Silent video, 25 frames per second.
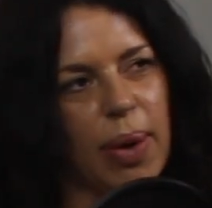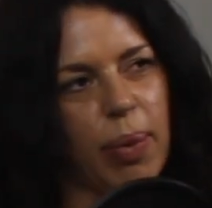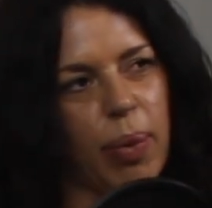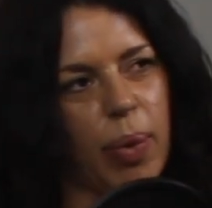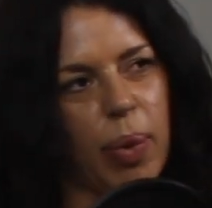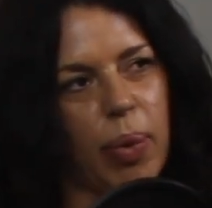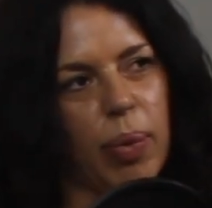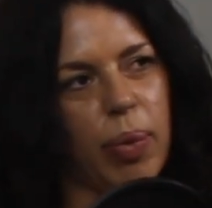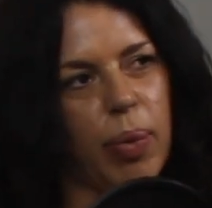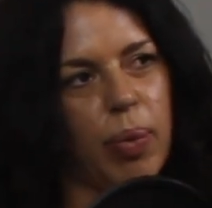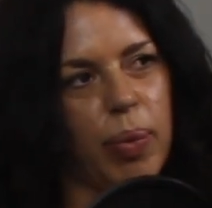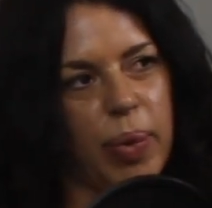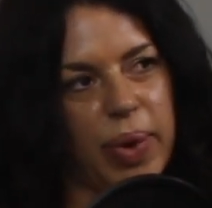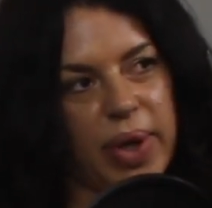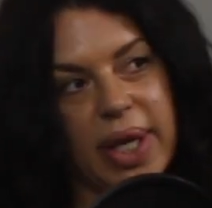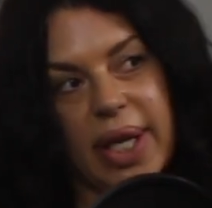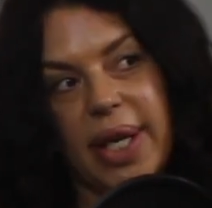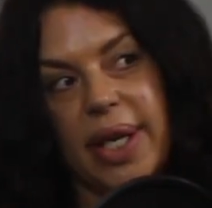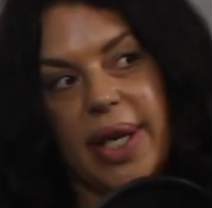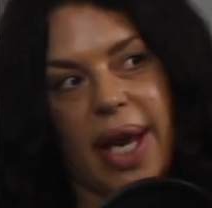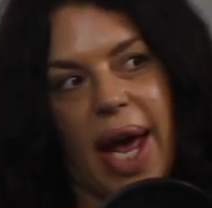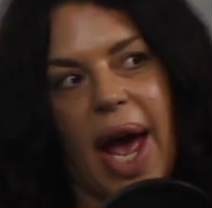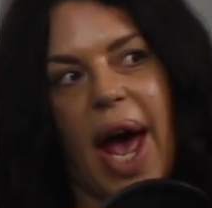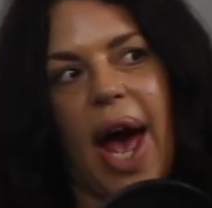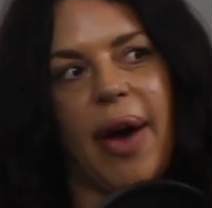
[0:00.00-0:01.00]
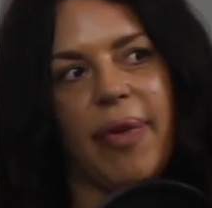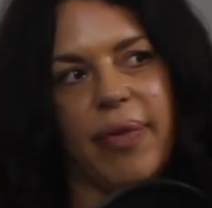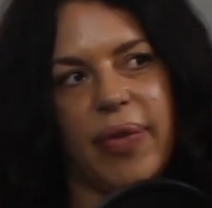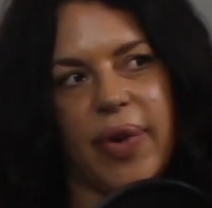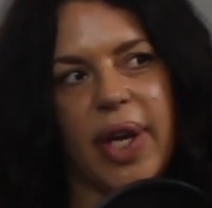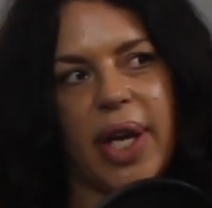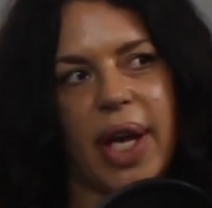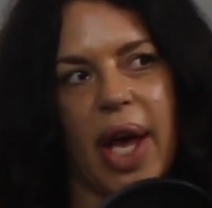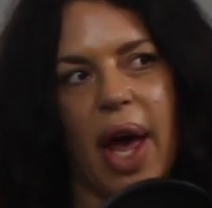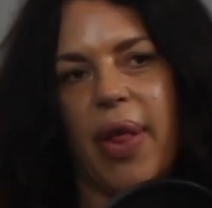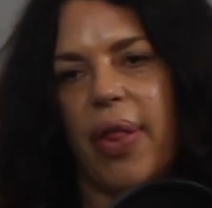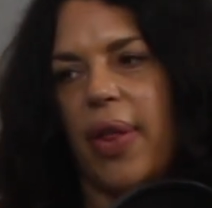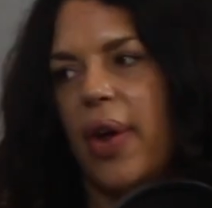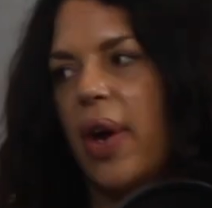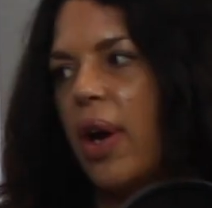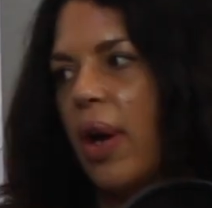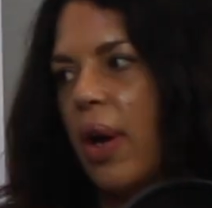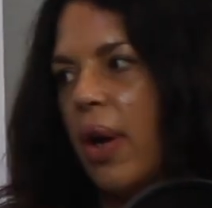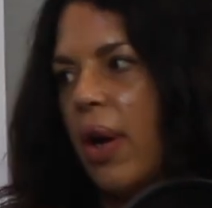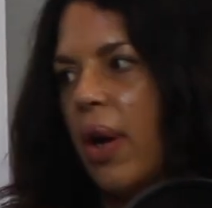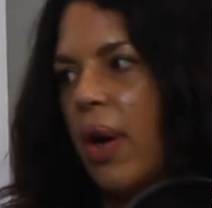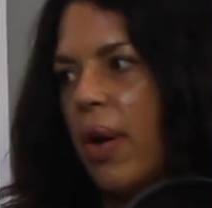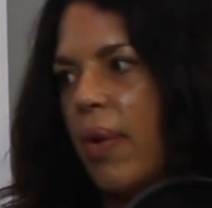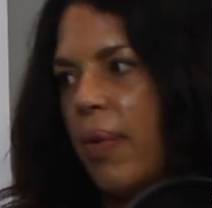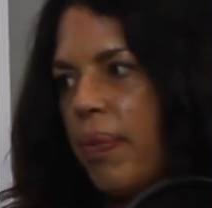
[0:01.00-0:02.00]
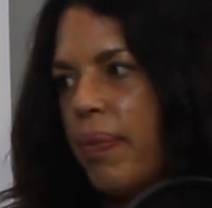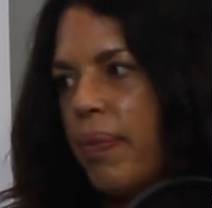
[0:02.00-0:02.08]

that we need to have together.